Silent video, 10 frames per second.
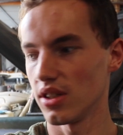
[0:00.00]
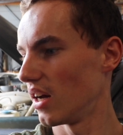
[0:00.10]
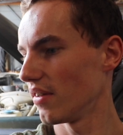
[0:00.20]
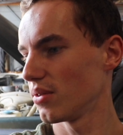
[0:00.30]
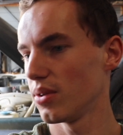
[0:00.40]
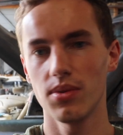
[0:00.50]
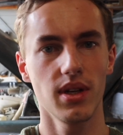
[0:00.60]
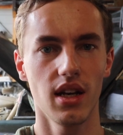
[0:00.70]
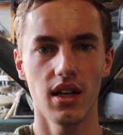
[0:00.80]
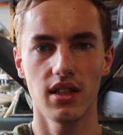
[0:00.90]
and afterwards
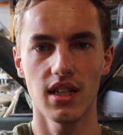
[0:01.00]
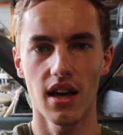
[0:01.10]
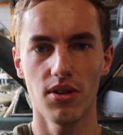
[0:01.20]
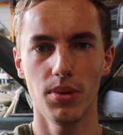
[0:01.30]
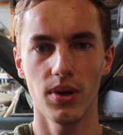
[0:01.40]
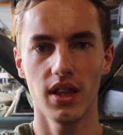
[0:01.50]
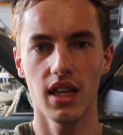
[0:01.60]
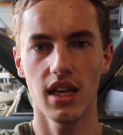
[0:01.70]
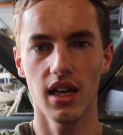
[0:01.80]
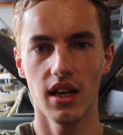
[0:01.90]
we're gonna tackle putting
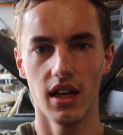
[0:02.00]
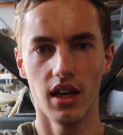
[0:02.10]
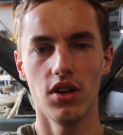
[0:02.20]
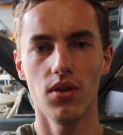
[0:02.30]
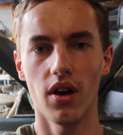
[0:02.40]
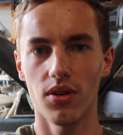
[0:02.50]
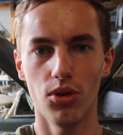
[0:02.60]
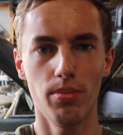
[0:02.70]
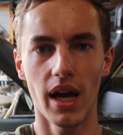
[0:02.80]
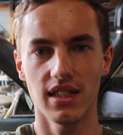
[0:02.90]
the new lot
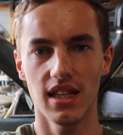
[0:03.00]
all back